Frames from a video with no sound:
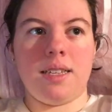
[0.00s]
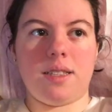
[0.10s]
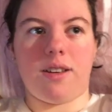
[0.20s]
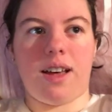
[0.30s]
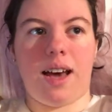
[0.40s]

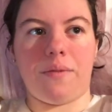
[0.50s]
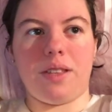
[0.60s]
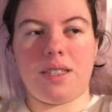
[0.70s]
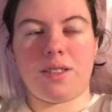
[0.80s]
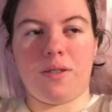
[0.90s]
So I'll have
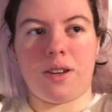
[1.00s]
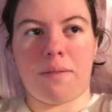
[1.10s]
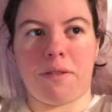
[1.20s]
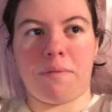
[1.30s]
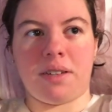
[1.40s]
this going
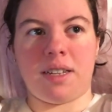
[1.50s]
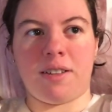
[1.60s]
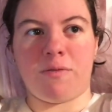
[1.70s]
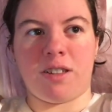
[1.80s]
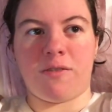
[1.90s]
up on
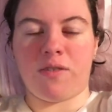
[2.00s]
Monday when the